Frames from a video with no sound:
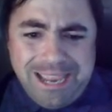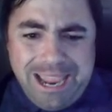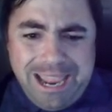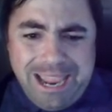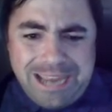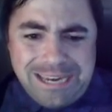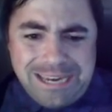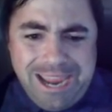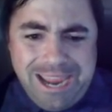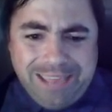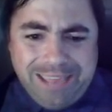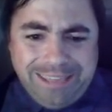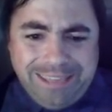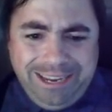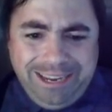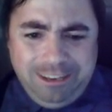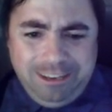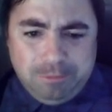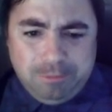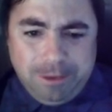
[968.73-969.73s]
And yeah,
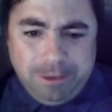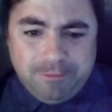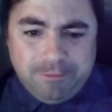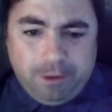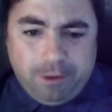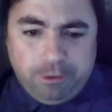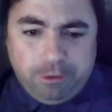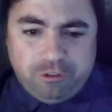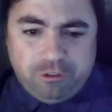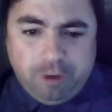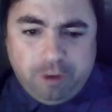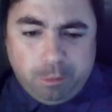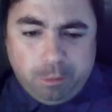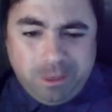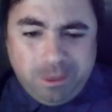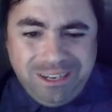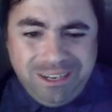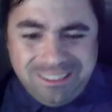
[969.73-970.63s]
that is being very stubborn.